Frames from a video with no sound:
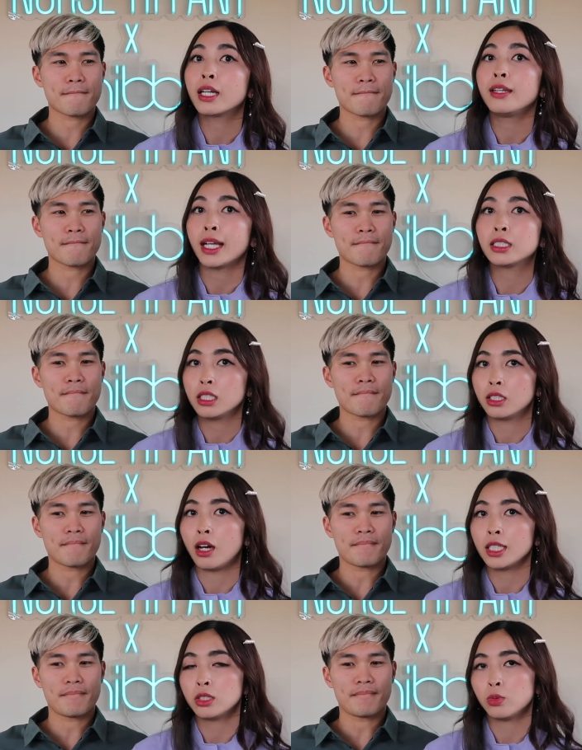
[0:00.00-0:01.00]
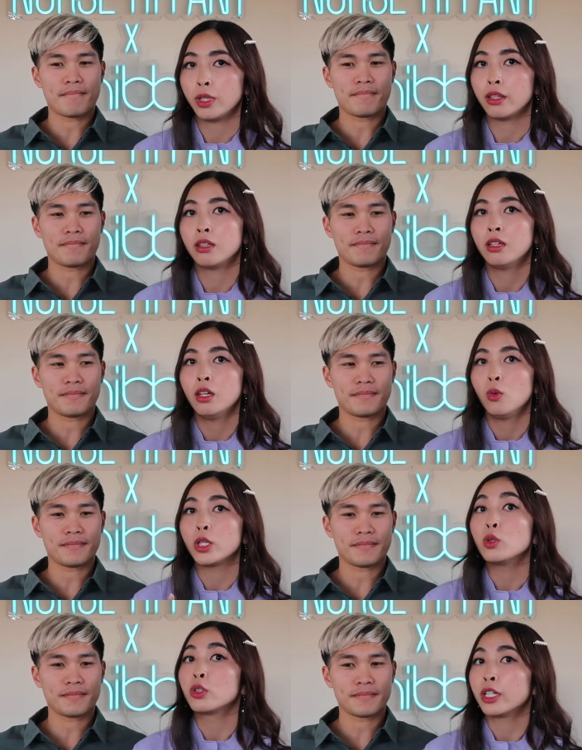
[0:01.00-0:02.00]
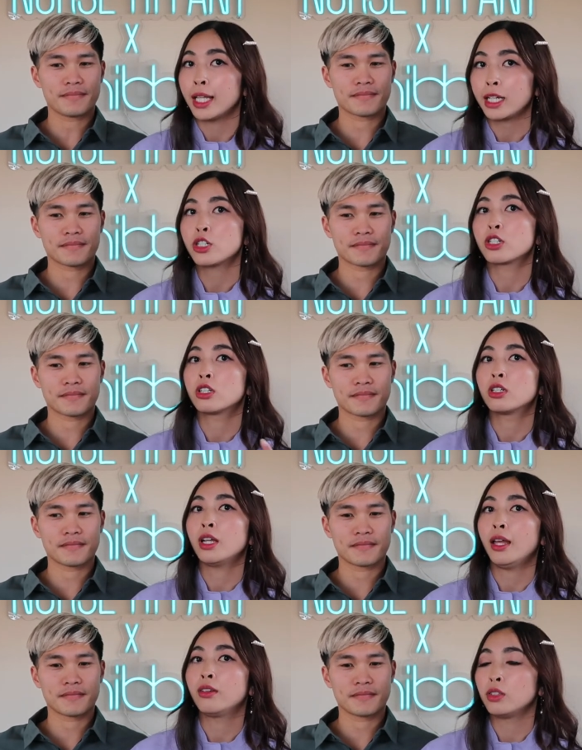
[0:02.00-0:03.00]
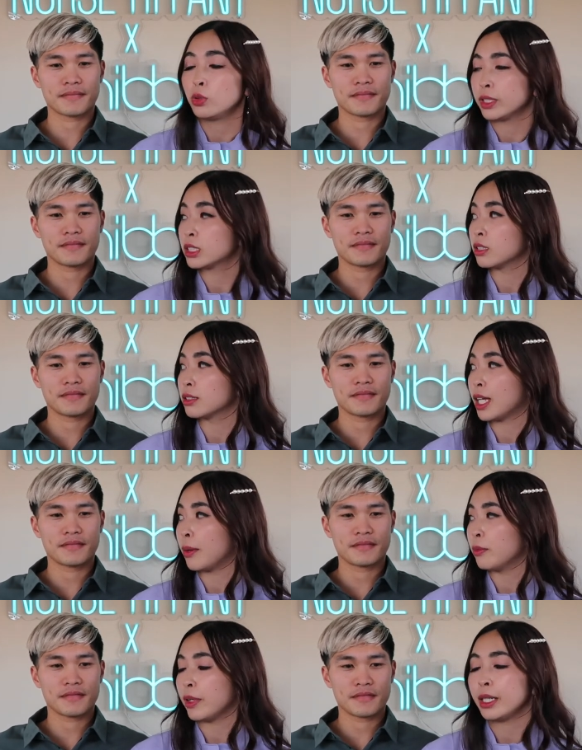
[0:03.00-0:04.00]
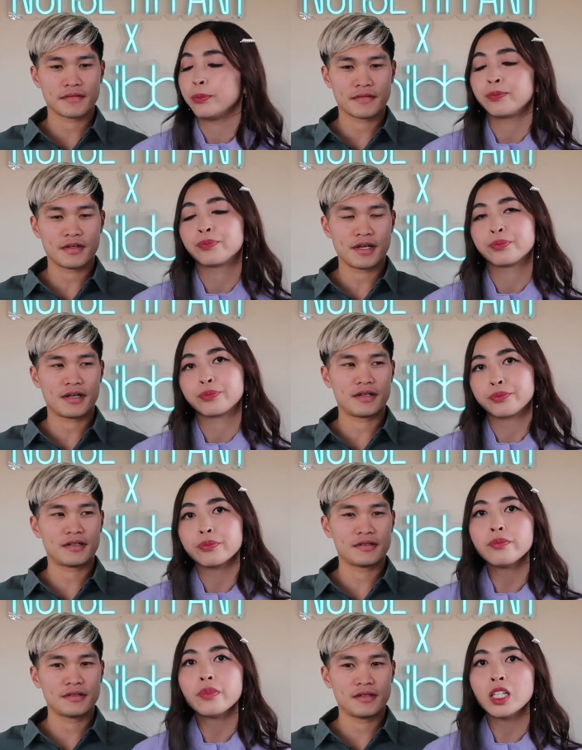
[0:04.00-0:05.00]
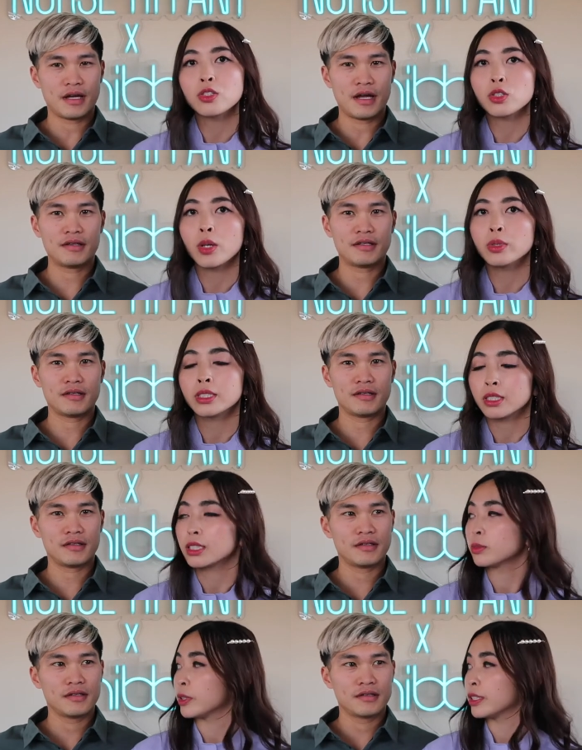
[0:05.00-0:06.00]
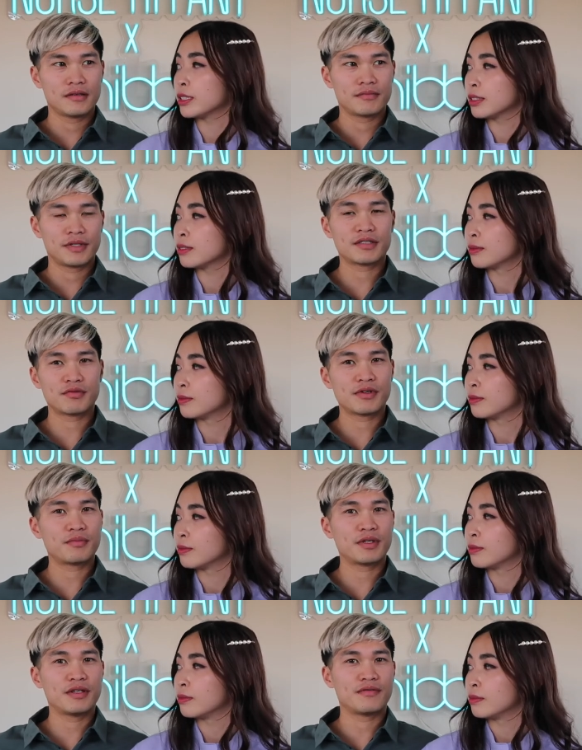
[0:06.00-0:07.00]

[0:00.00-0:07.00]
Speaker 1: connecting the dots with what you learn in lecture and doing skills lab, right? Yeah. So that I, was a good experience. Plus, we were pretty